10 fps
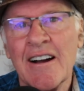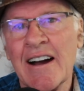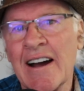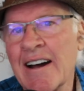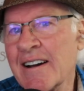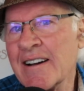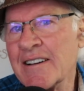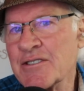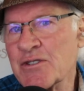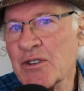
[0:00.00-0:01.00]

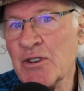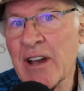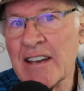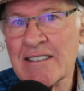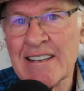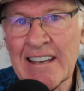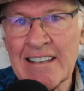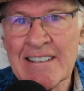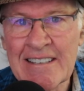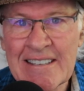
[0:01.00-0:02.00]
so you guys can
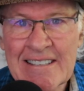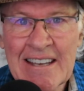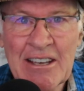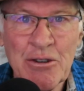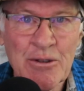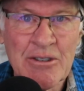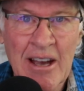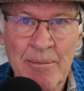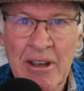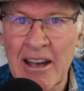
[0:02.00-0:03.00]
easily see who's
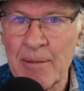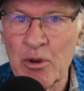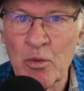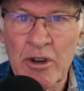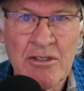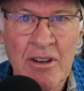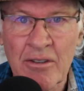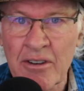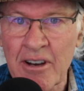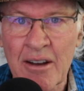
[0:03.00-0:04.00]
coming up and what's
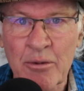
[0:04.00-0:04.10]
going on.